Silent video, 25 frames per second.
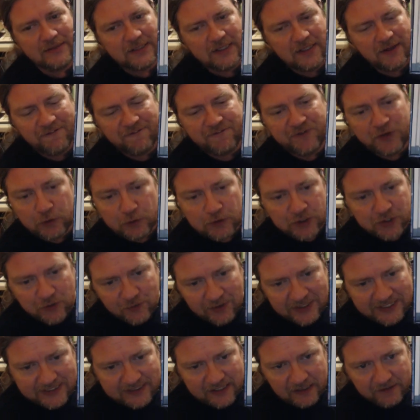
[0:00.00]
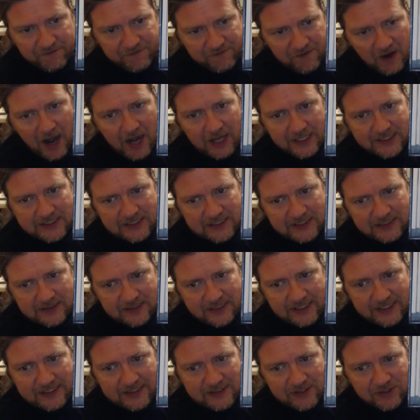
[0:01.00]
futuristic fonts.
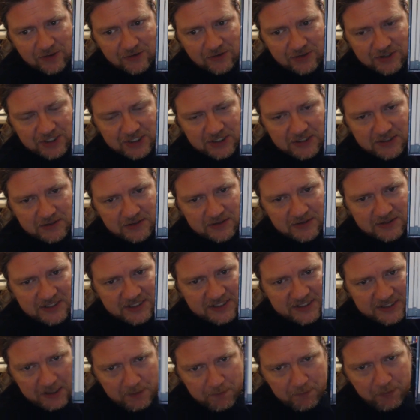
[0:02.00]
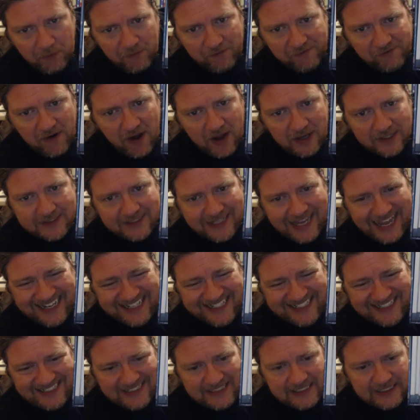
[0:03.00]
These are just simple fonts at
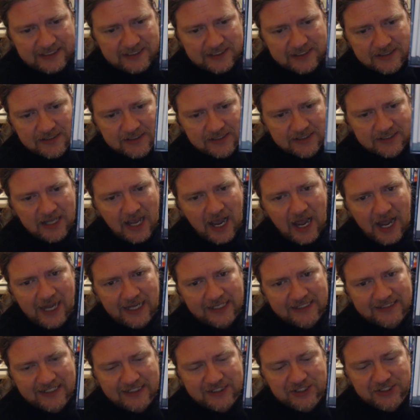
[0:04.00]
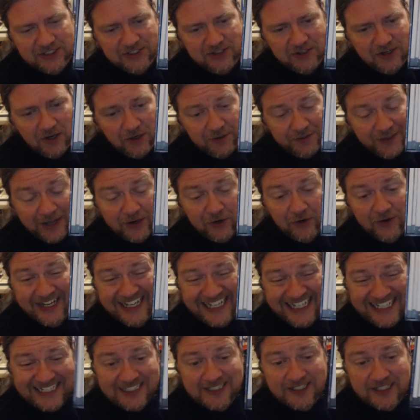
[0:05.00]
a decent size that are
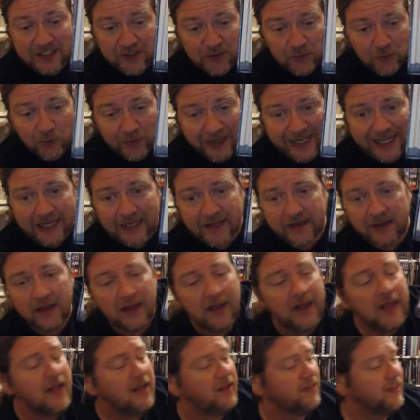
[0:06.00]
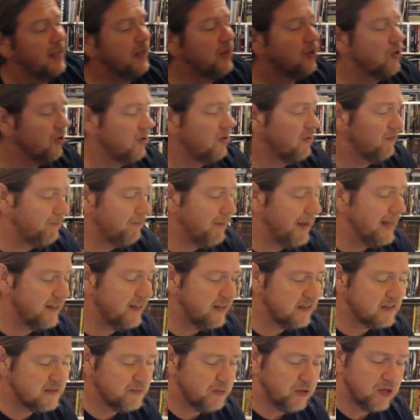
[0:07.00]
easy to read. They could have made
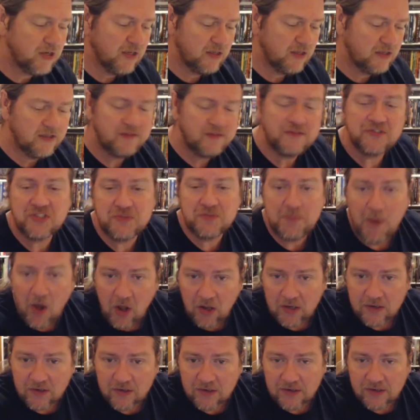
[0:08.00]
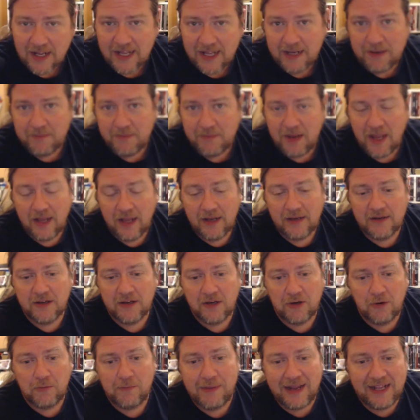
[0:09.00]
this book a little smaller and
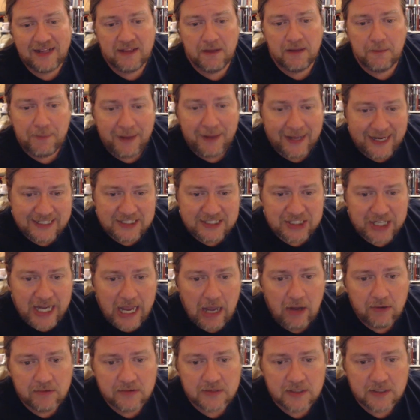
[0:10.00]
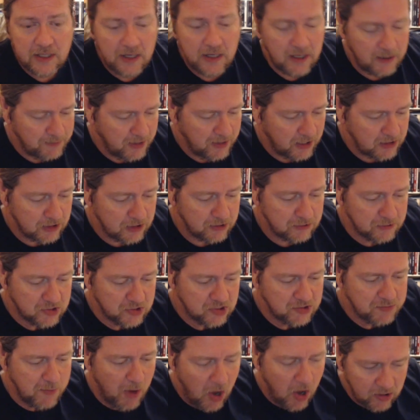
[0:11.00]
made the page count a little
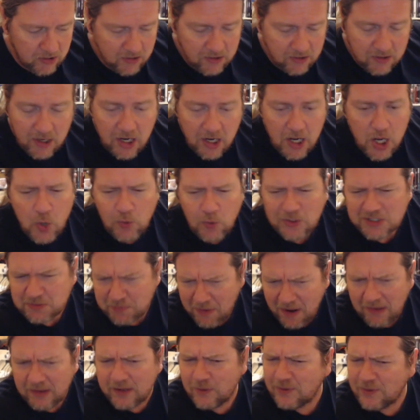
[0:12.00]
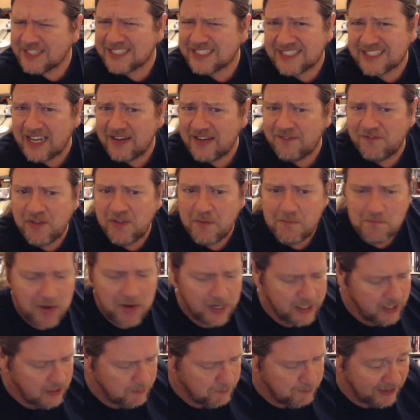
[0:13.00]
smaller, which probably would have saved the
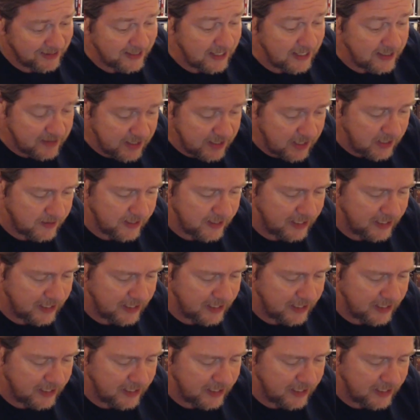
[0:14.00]
money, but they didn't. They